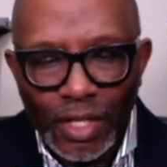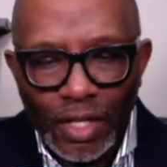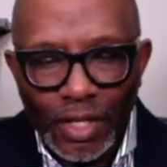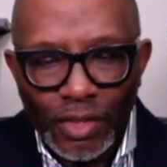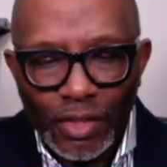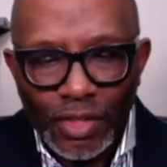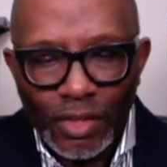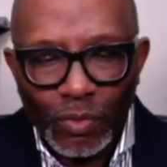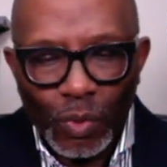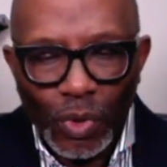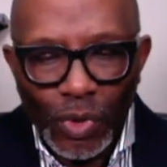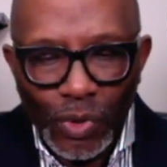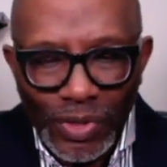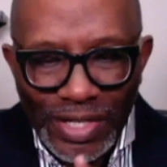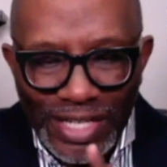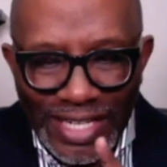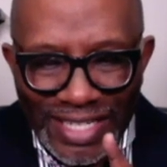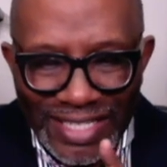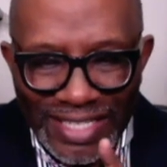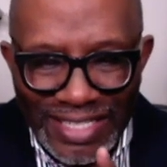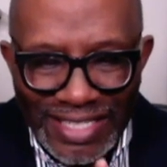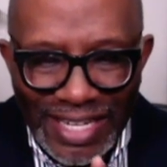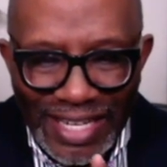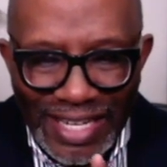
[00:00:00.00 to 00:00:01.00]
The word
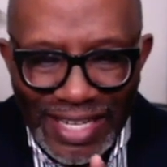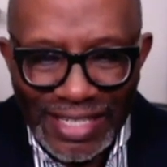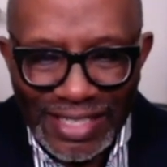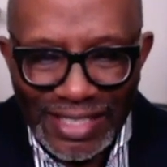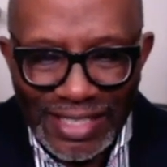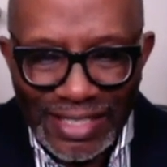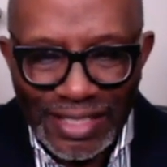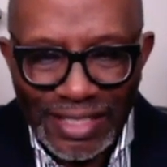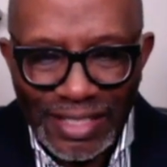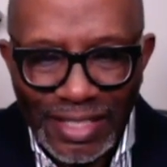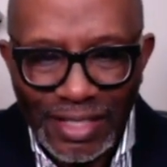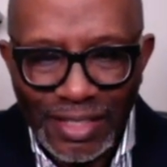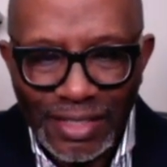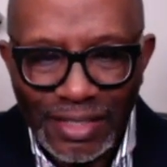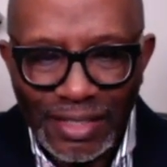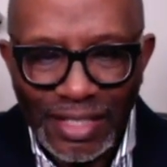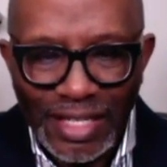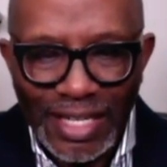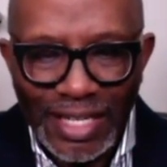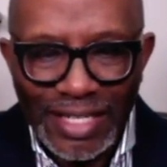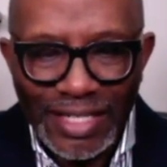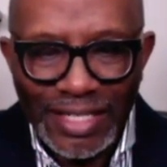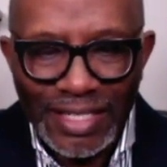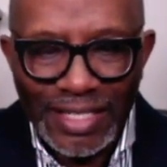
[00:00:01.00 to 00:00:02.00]
intend,
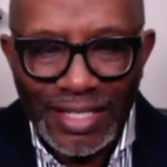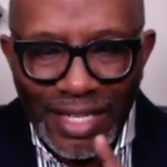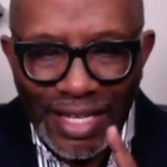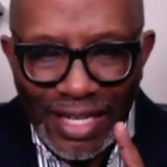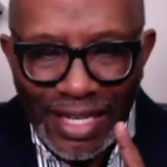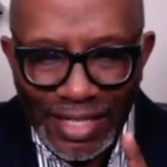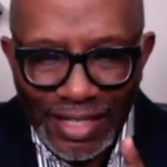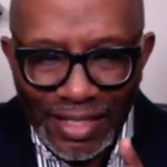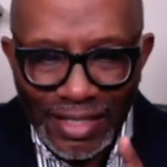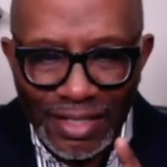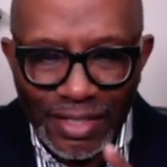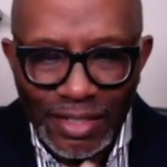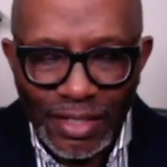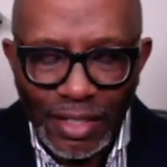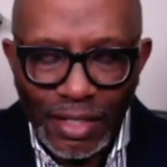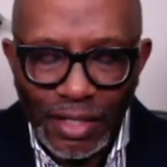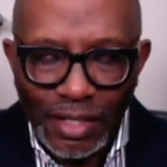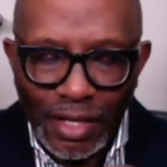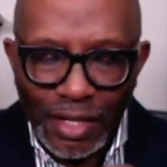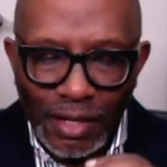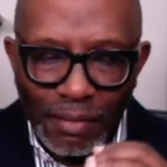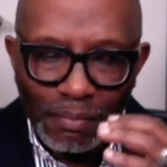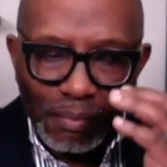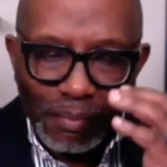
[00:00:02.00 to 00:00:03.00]
intend
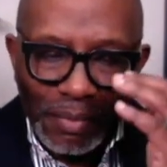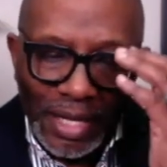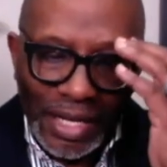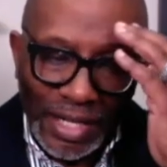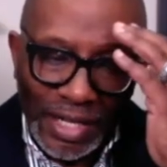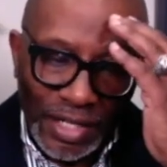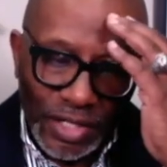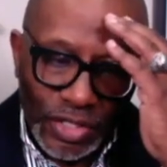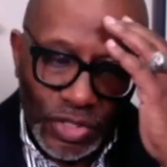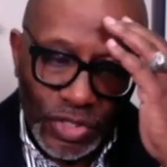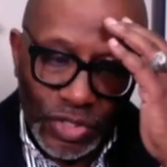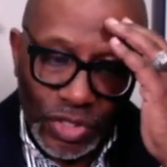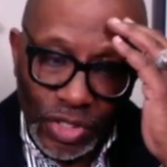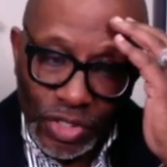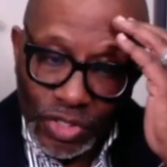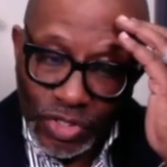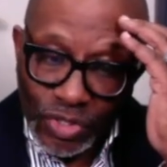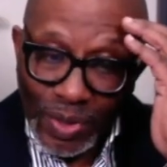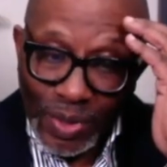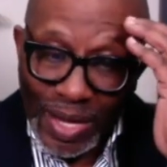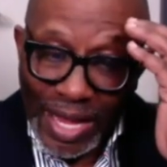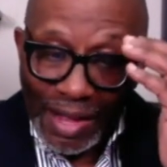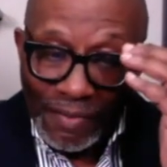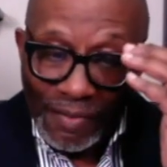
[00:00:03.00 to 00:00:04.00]
means
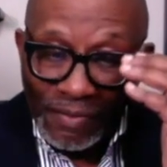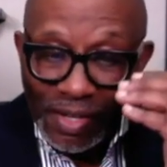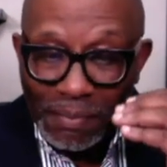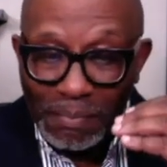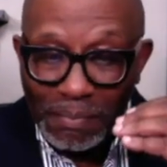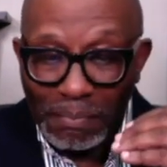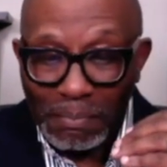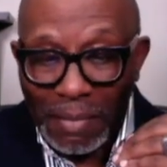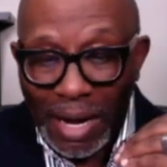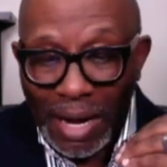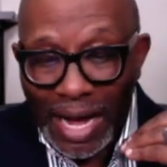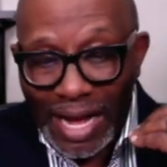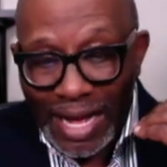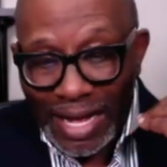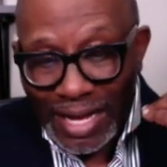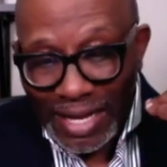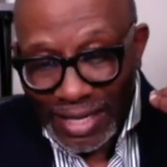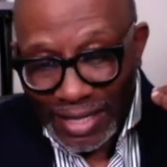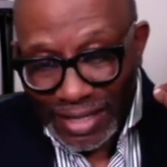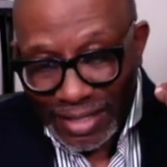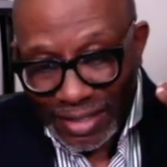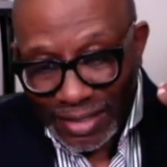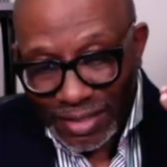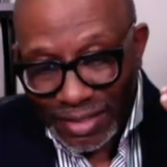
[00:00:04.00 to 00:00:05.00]
to have in
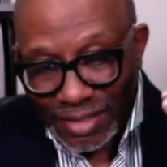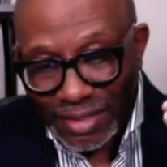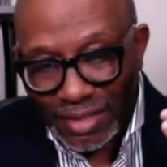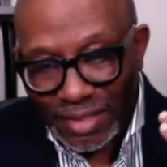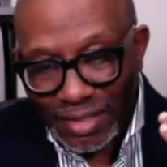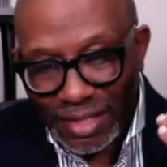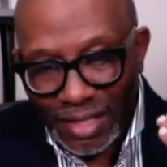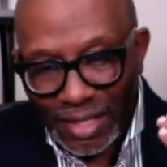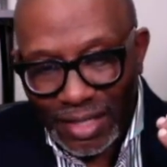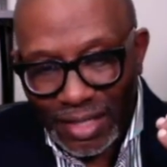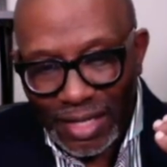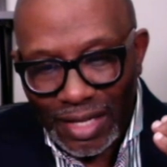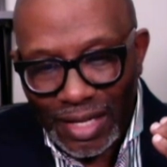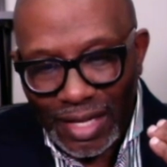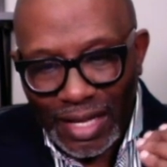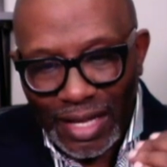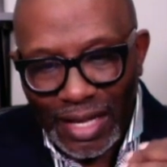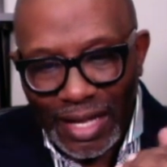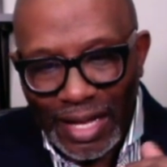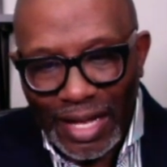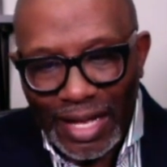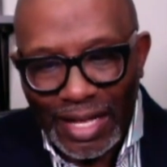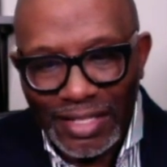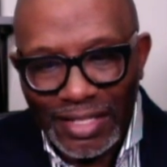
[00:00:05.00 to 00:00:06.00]
mind
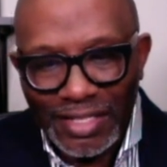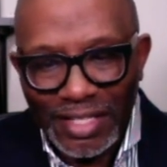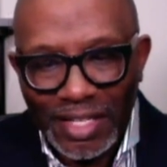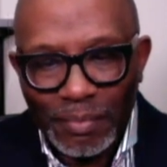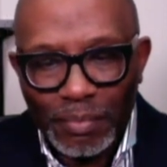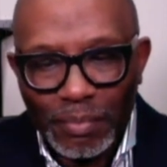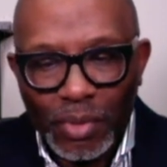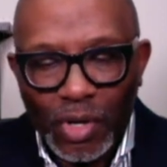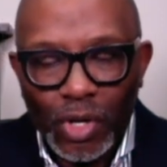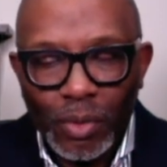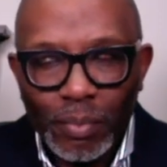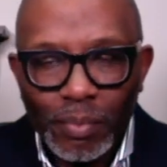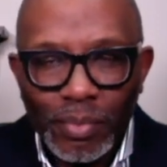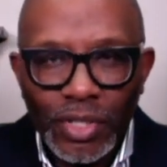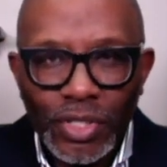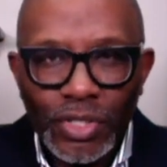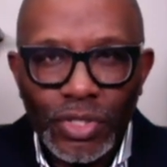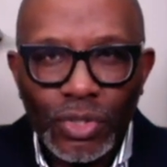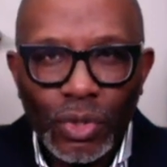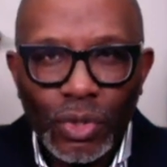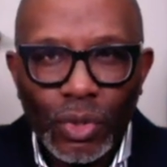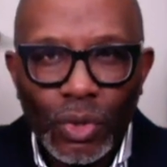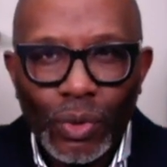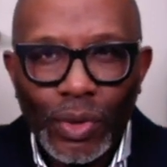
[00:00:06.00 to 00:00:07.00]
as a
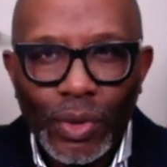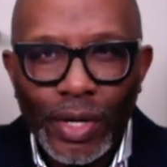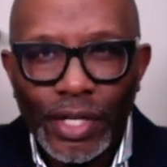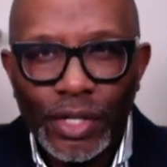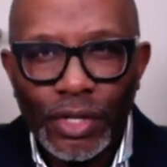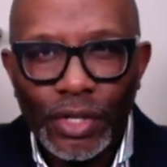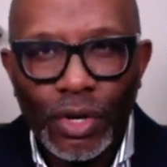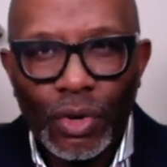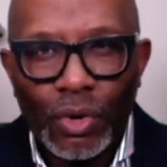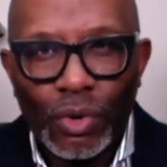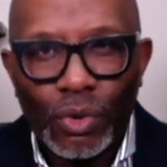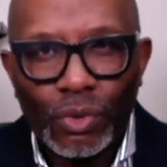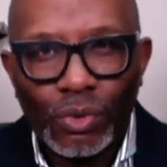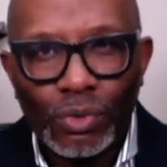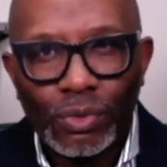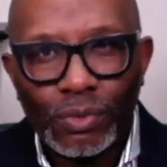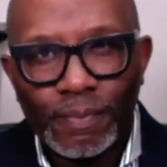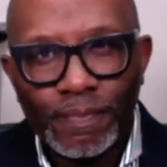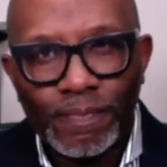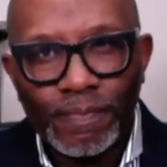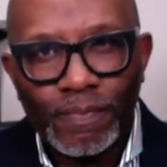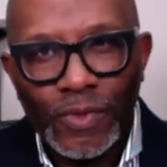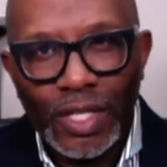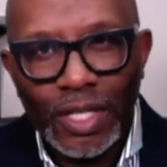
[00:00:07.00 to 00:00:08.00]
purpose or a goal.
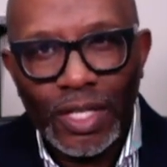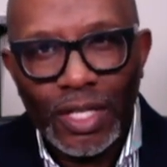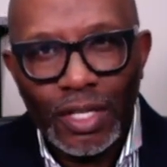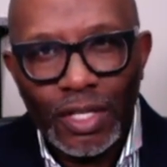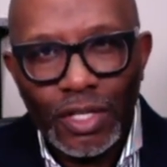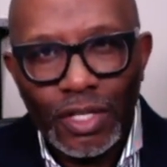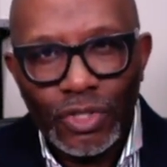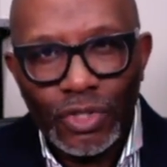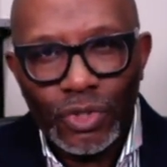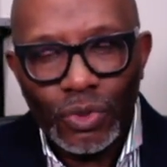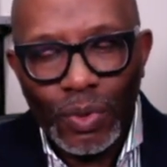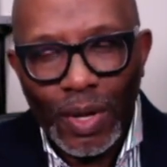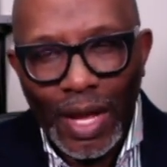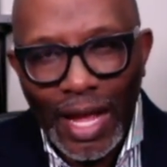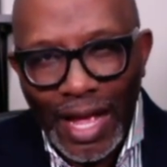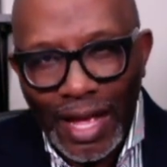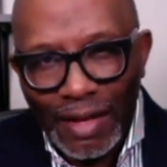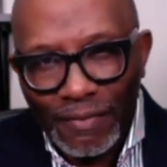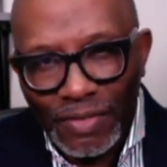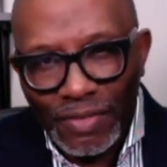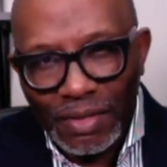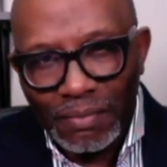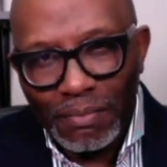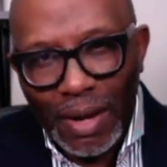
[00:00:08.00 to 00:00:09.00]
To
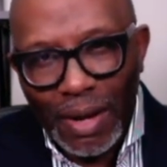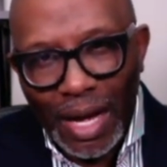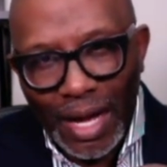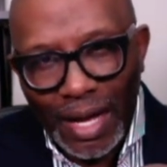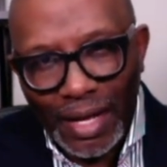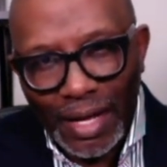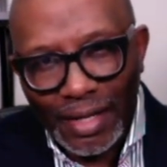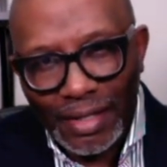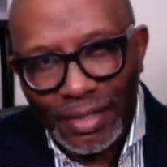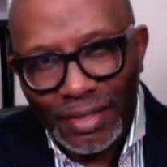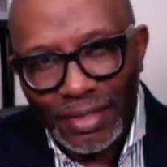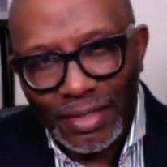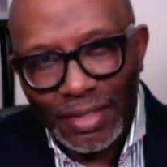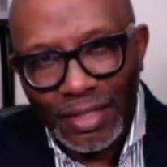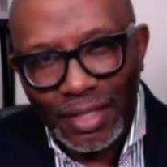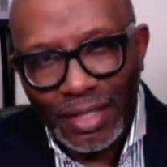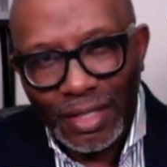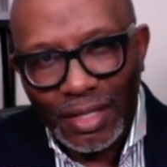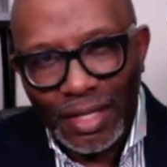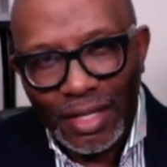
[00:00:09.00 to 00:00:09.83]
have in mind